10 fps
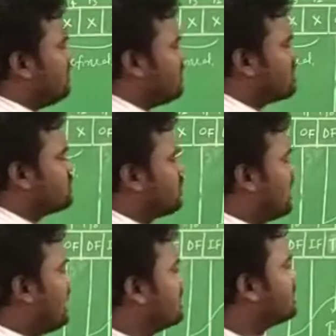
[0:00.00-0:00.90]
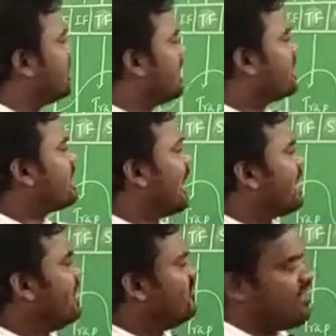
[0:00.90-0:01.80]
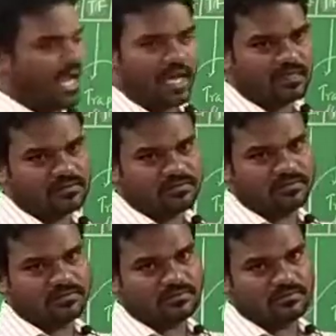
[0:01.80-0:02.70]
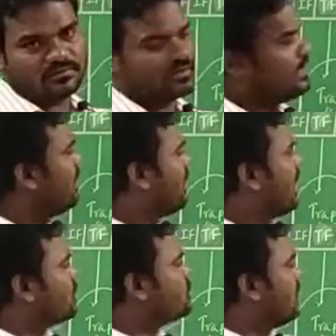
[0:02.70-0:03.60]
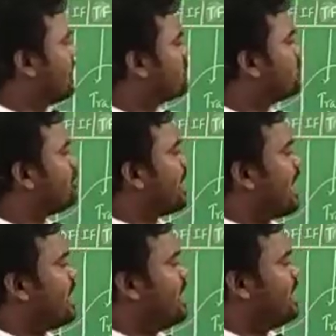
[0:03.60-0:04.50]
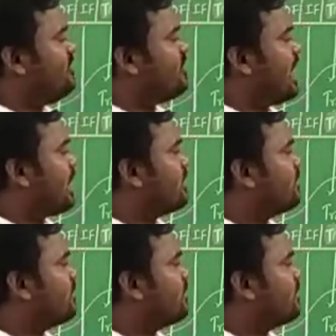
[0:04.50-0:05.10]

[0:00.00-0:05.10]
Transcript: First one is carry flag, next one is parity flag,